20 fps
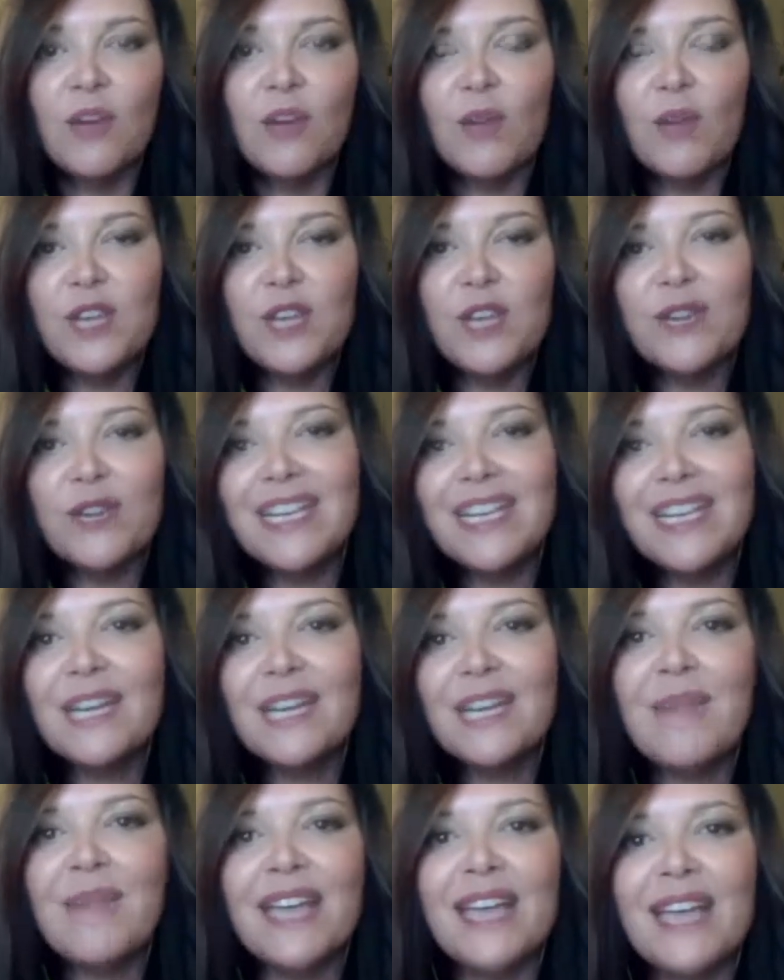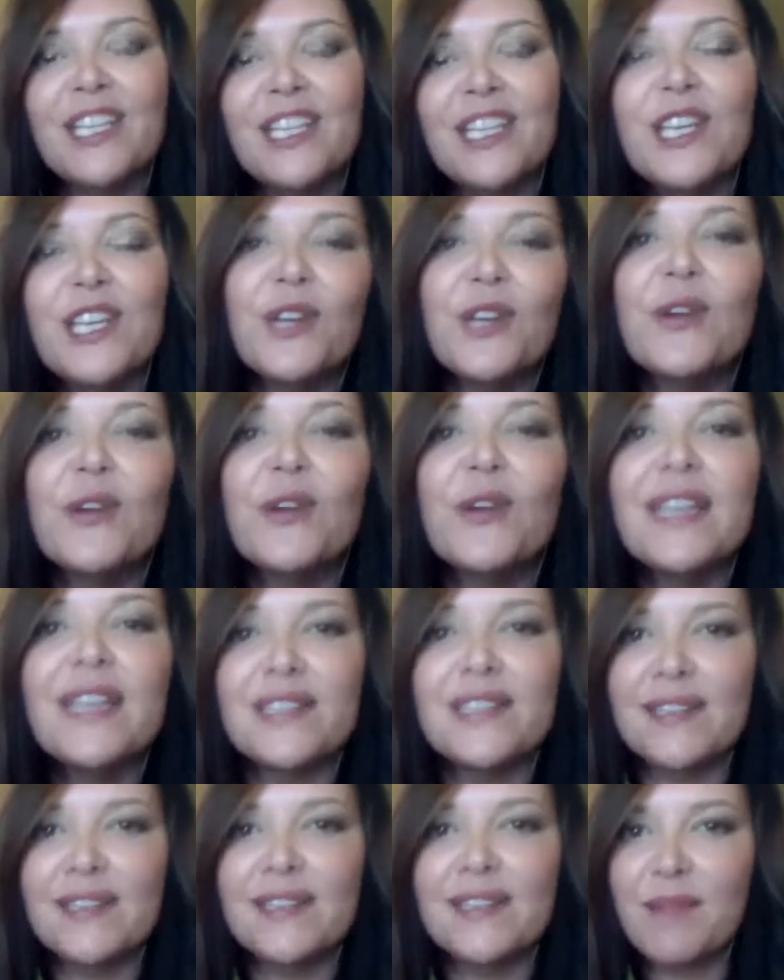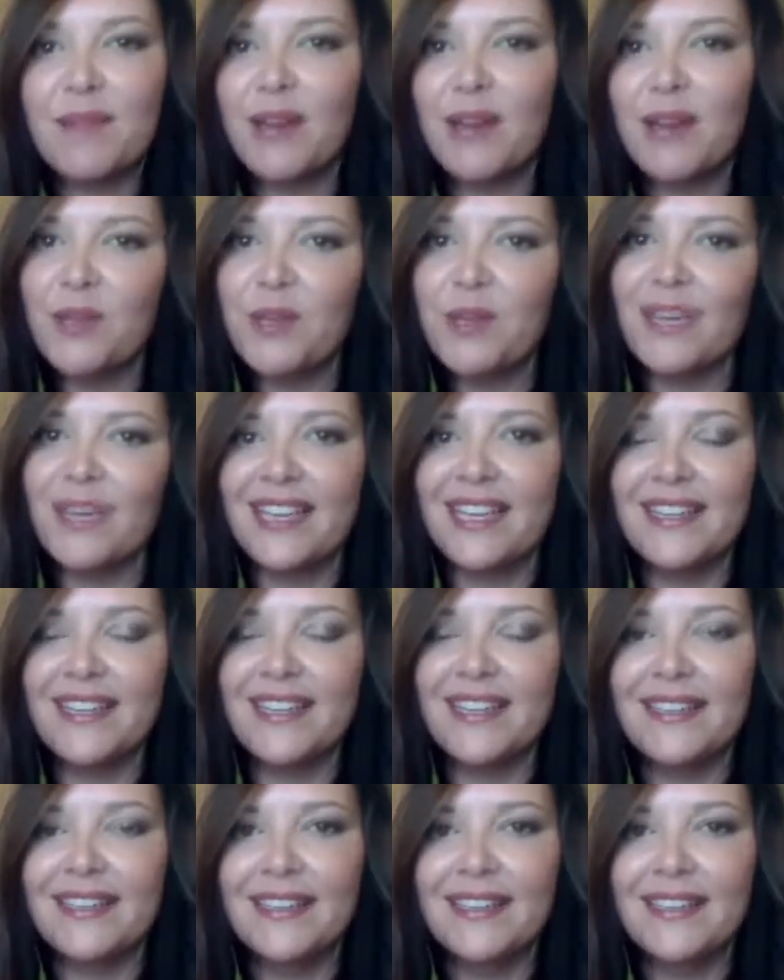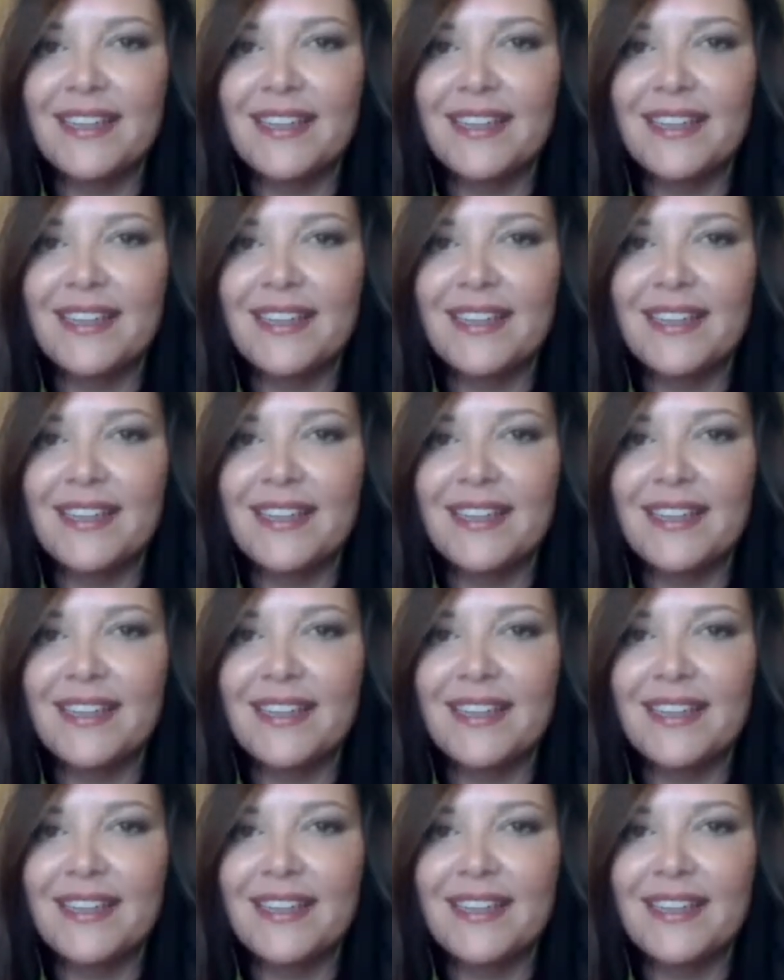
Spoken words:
When you can get a man curious about you again,